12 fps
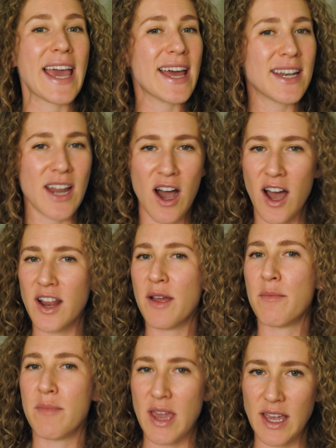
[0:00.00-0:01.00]
cannot
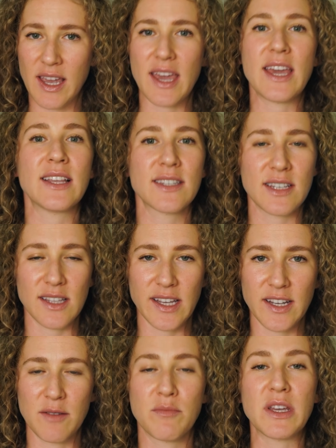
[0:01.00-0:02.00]
make
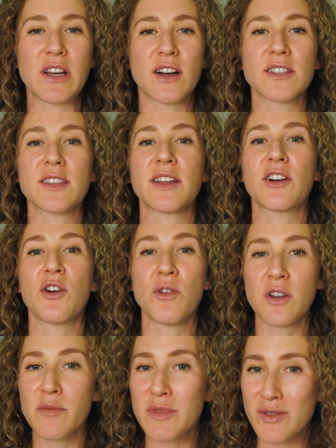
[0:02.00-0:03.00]
insulin because their
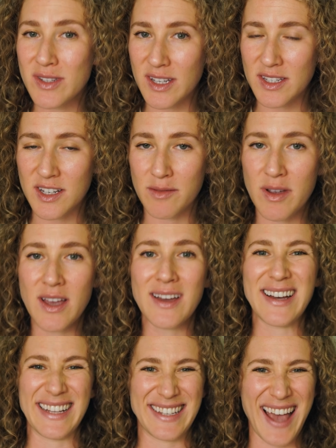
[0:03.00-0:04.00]
own immune system
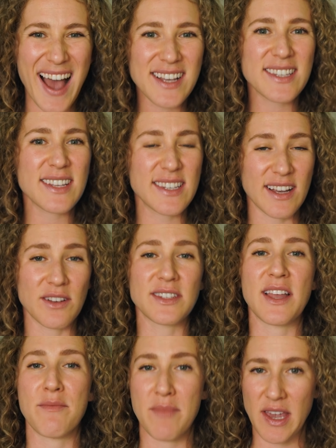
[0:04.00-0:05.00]
attacks the cells
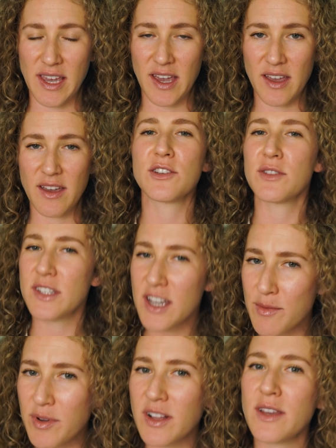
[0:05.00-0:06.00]
that make it. So
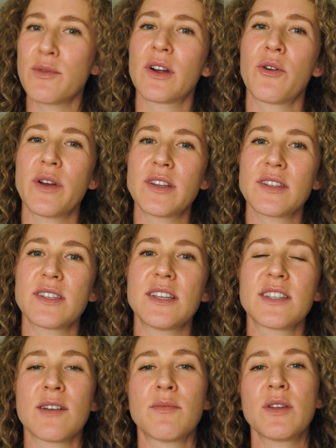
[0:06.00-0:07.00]
typically we're going to see
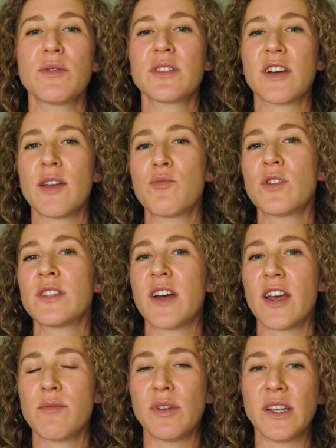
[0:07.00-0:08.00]
somebody with type 1
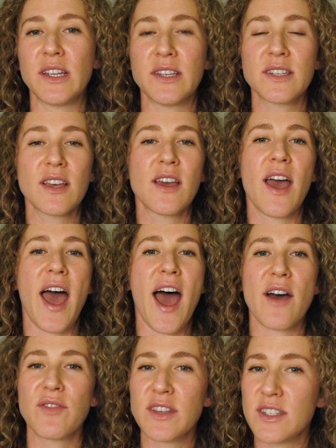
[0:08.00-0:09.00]
diabetes
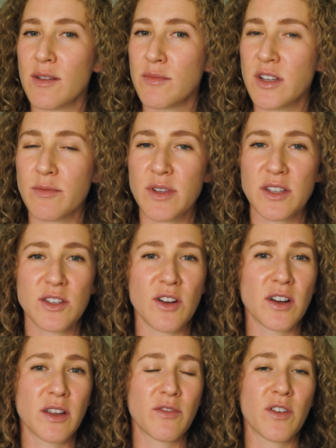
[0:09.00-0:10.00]
have these symptoms starting